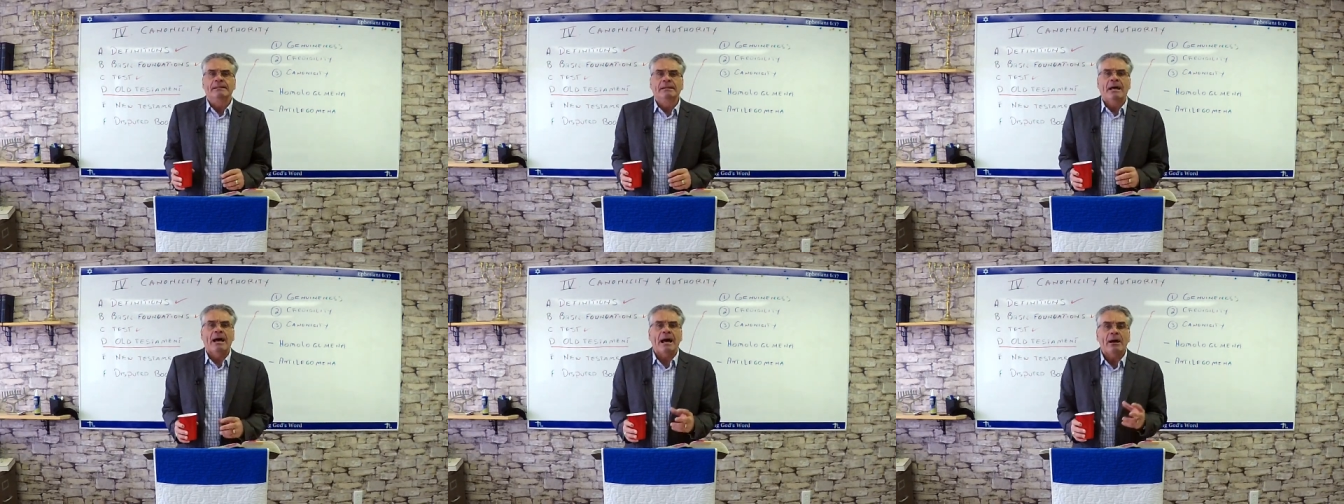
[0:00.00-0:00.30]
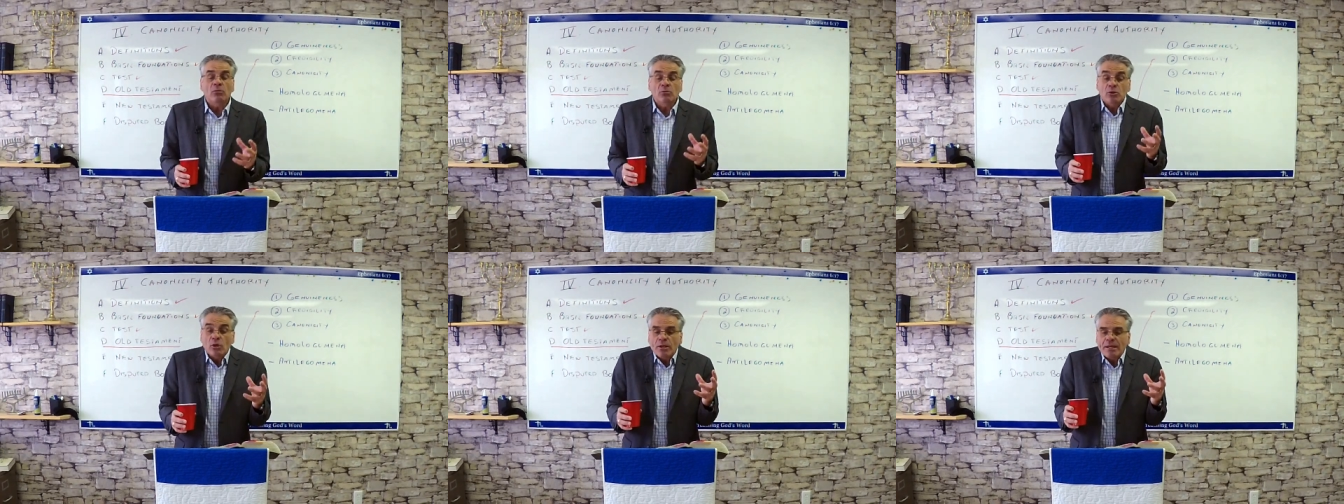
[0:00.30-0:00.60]

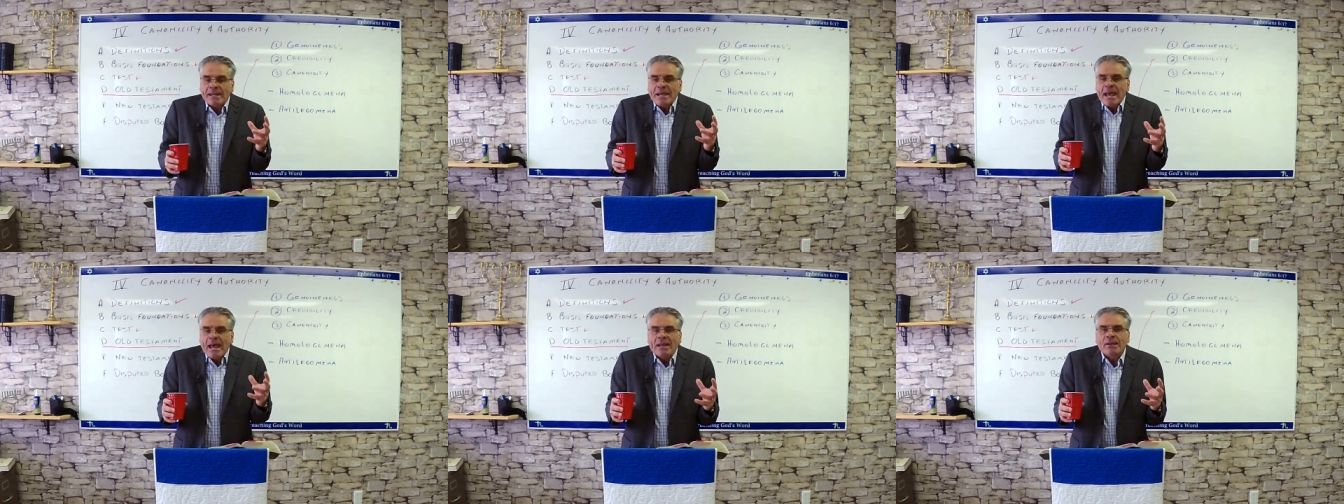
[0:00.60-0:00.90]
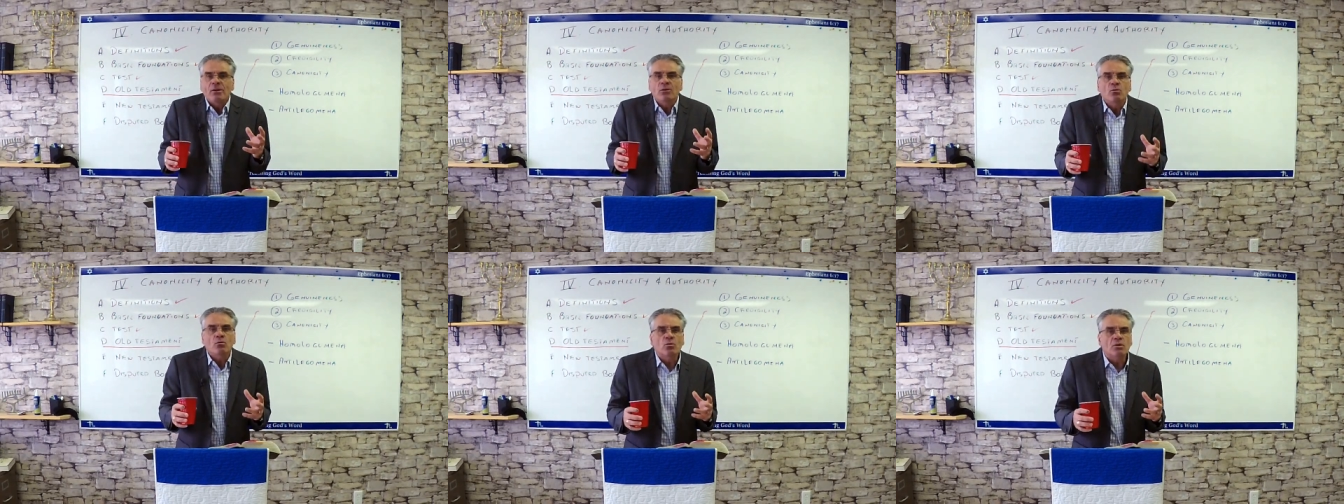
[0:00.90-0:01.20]
How the
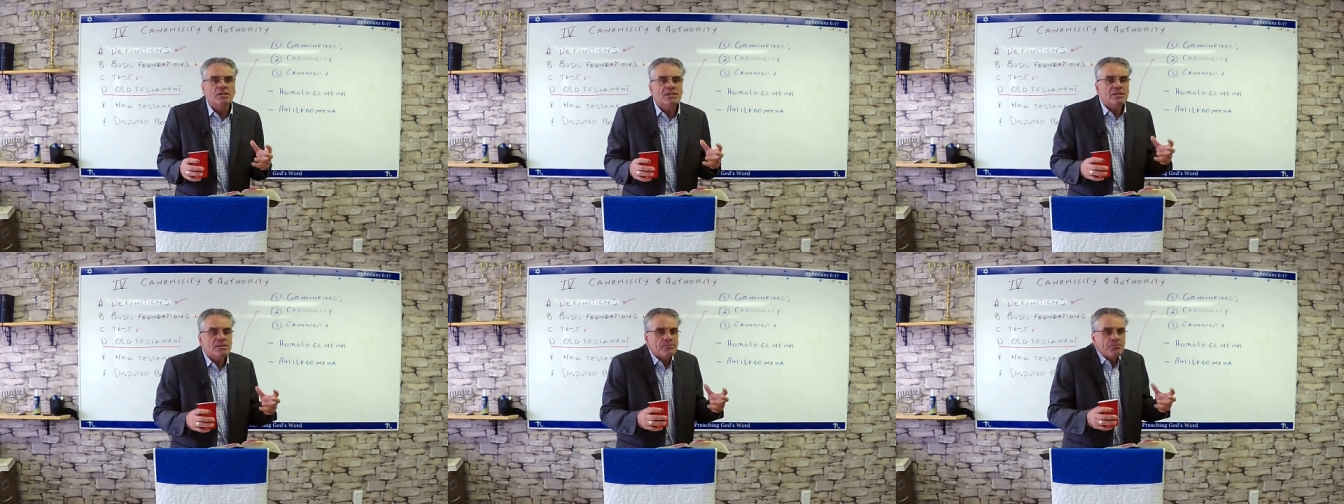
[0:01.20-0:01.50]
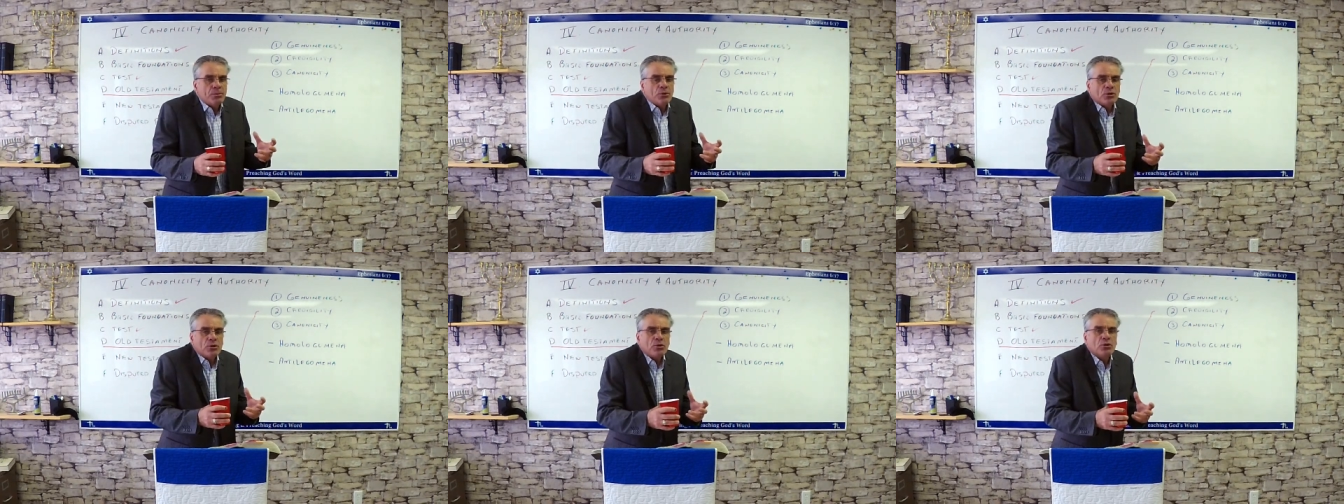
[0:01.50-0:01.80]
canon was
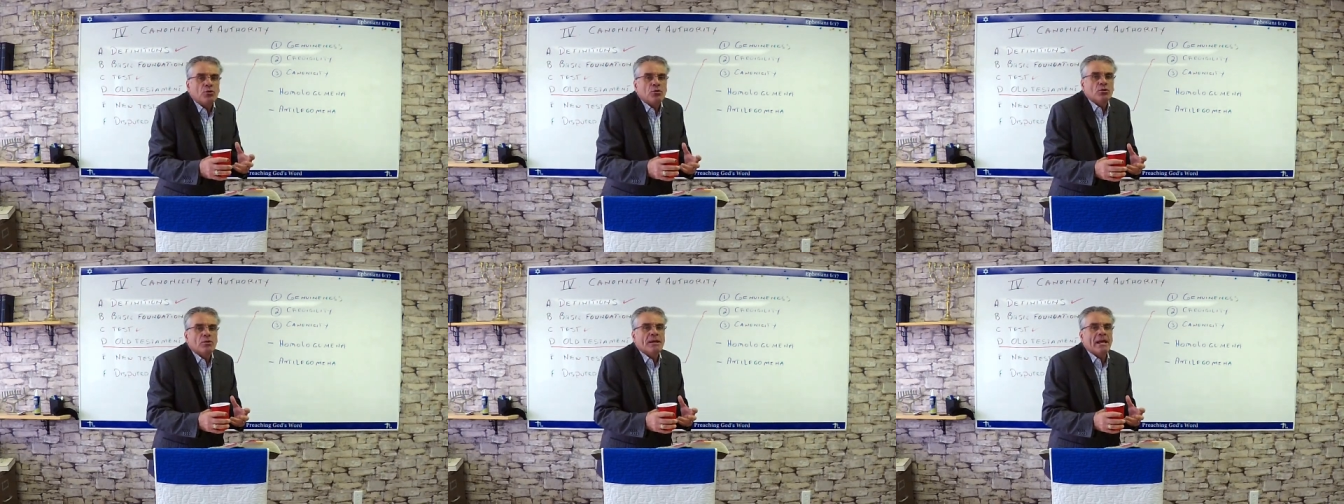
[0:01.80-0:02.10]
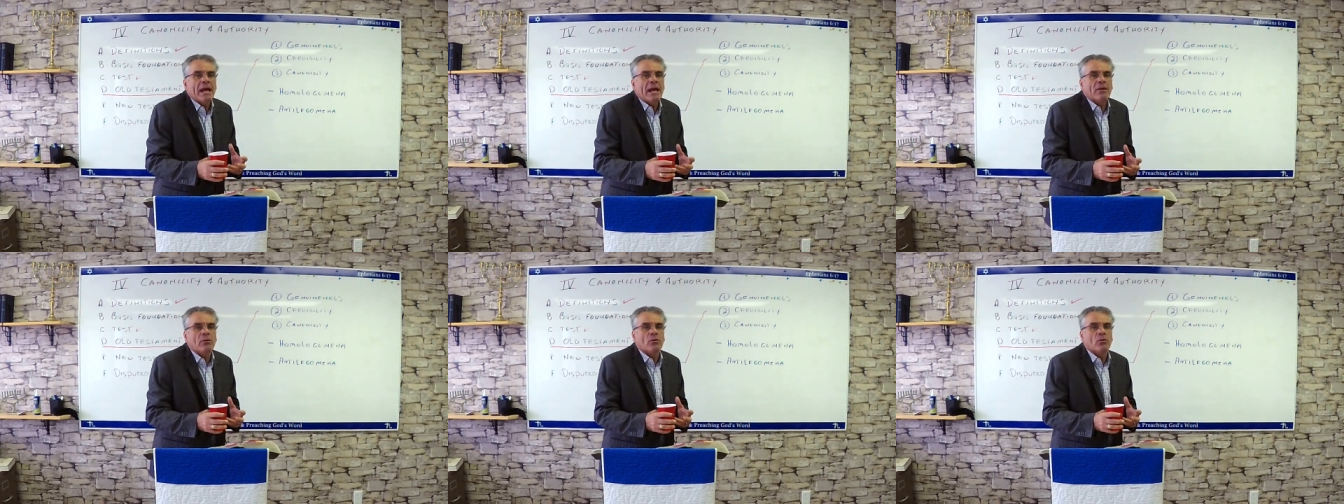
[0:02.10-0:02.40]
put
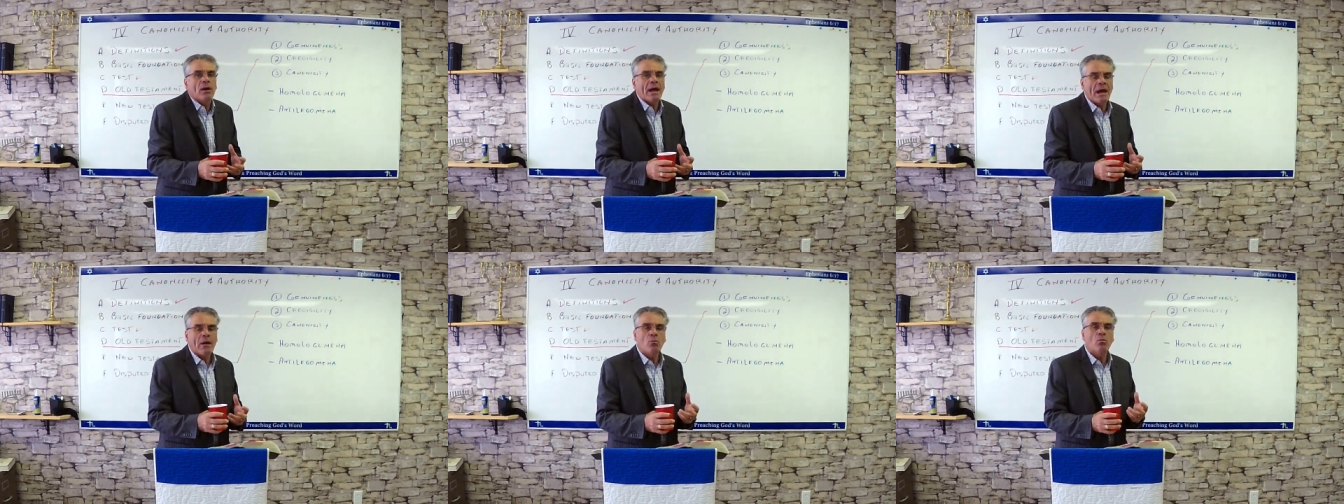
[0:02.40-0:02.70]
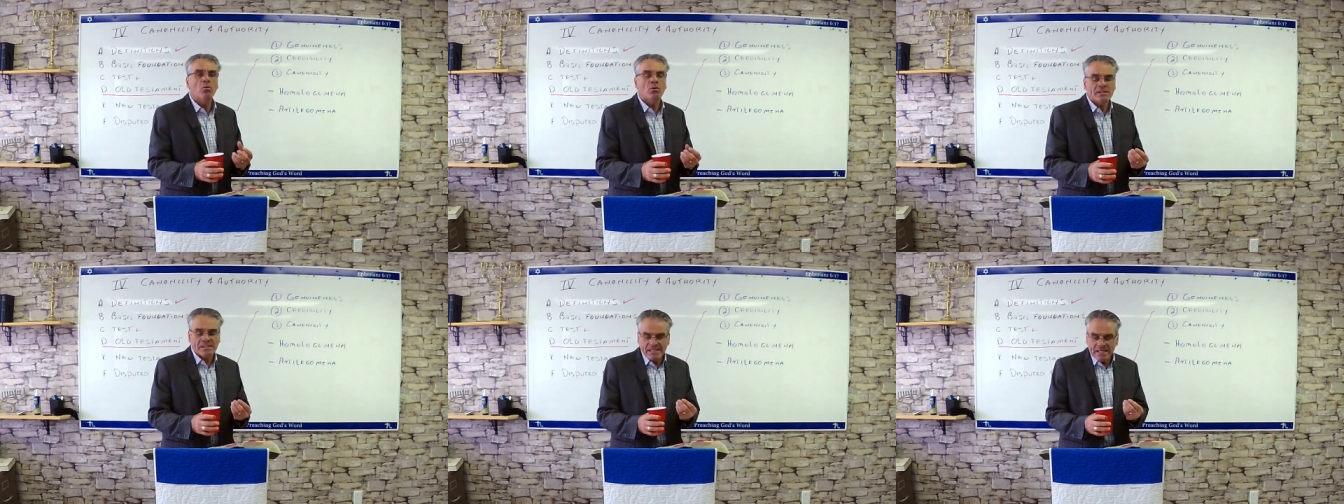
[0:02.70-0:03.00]
together? How
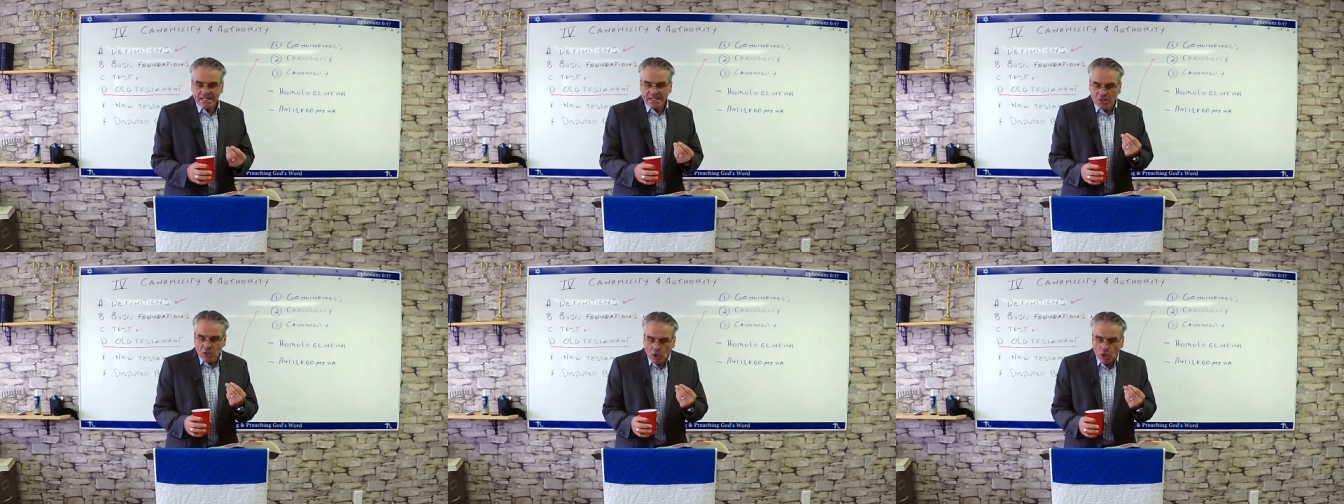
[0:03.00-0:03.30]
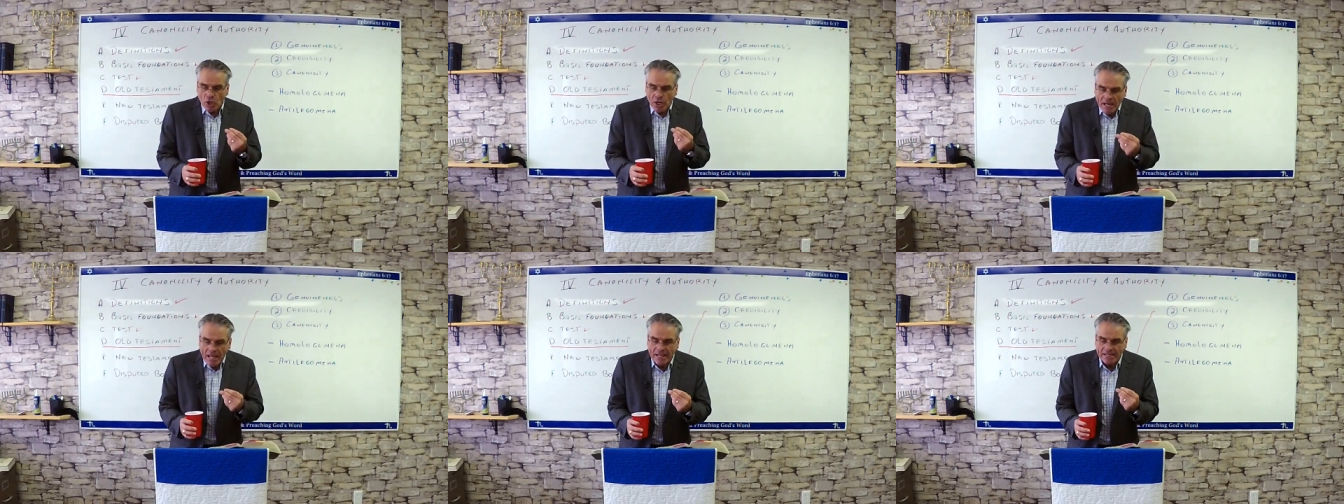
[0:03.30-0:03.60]
was it
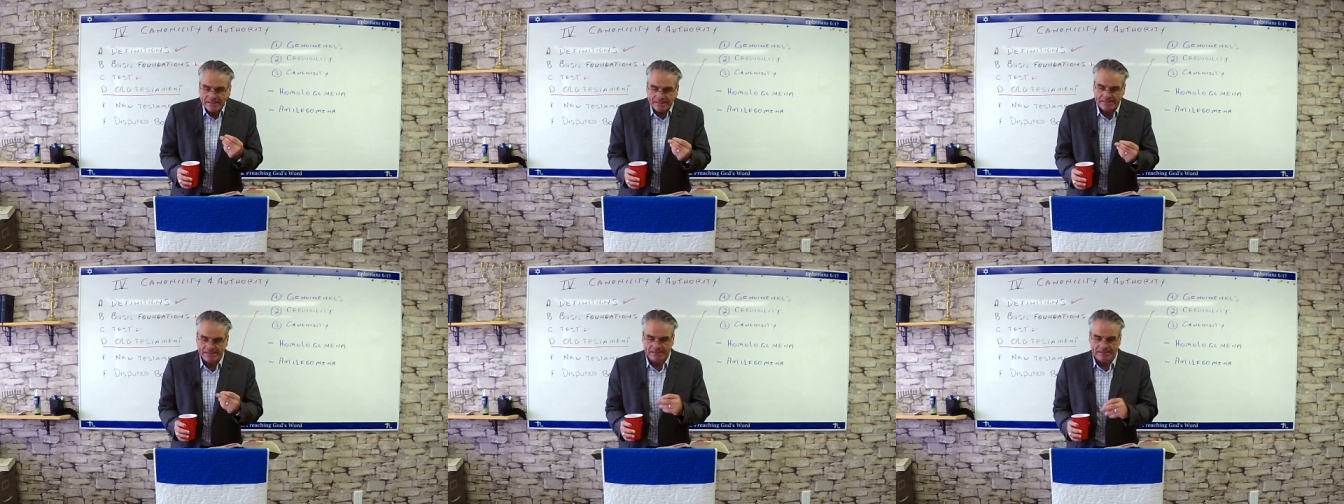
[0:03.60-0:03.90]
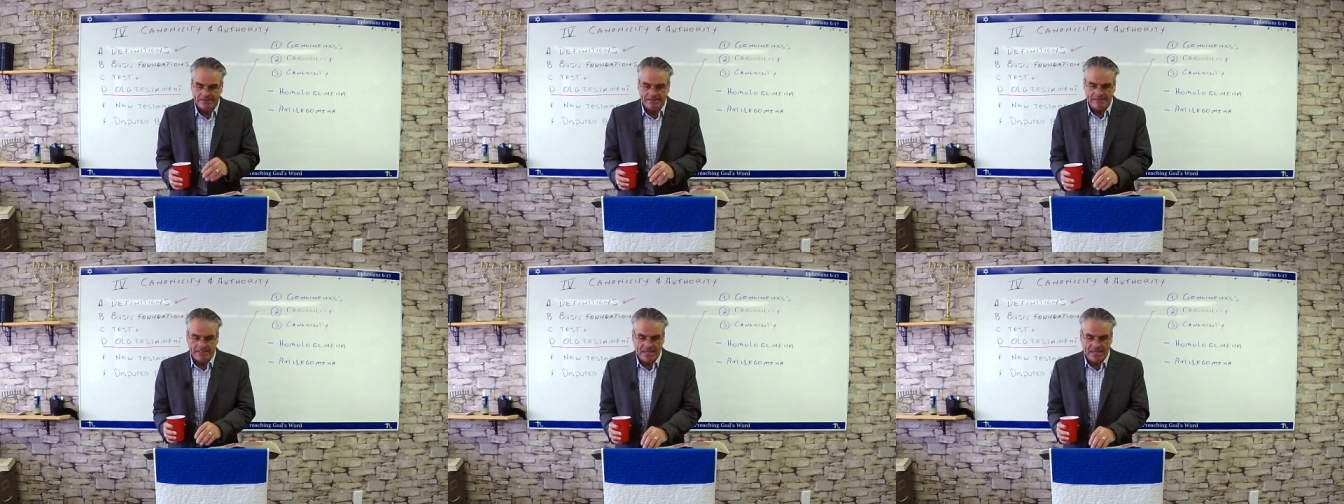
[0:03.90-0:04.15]
collected?